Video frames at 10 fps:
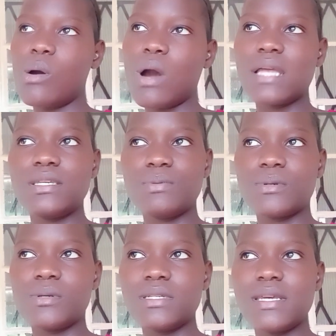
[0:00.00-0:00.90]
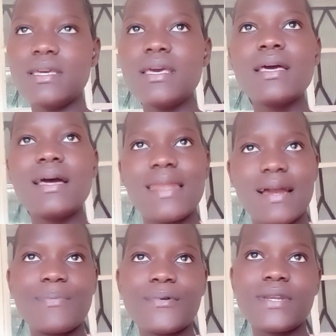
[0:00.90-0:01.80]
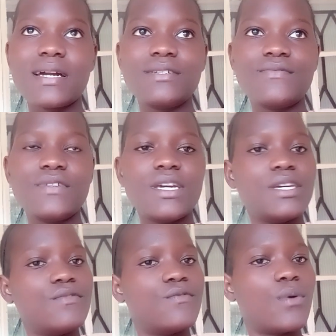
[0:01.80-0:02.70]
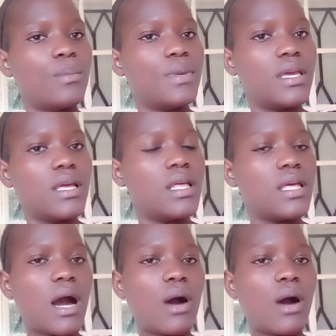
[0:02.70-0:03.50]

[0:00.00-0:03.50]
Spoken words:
typical day, like a productive day for me, how